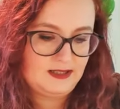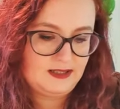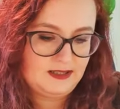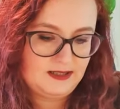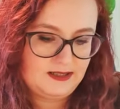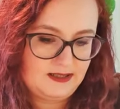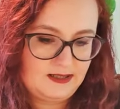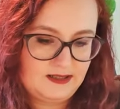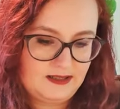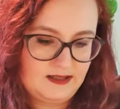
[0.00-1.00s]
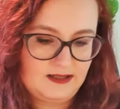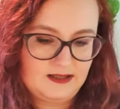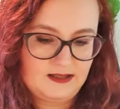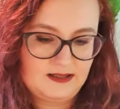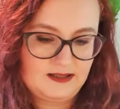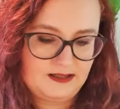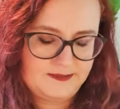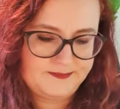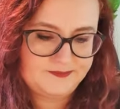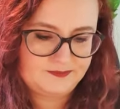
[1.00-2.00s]

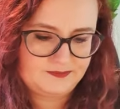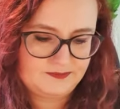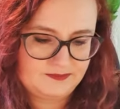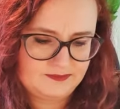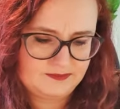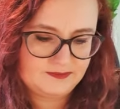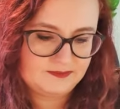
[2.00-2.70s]
Nobody speaks.